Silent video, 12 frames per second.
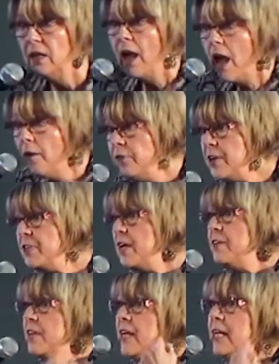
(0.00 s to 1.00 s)
Everything
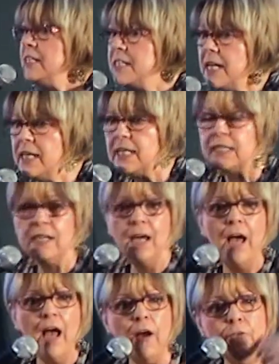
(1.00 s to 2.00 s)
that he did,
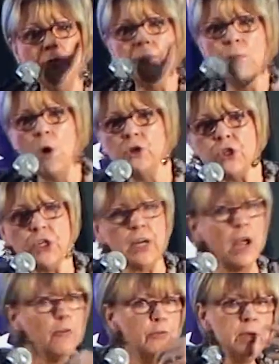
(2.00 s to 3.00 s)
every motion,
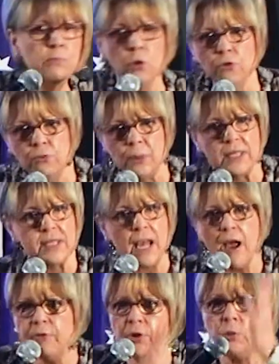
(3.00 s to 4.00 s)
every movement,
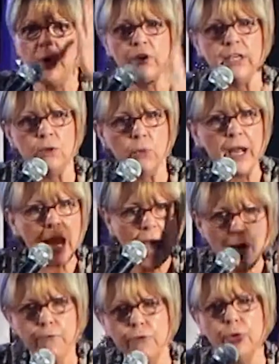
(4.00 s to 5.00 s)
everywhere he went,
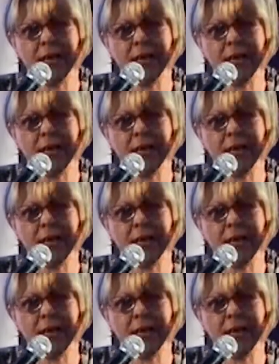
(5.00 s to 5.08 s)
every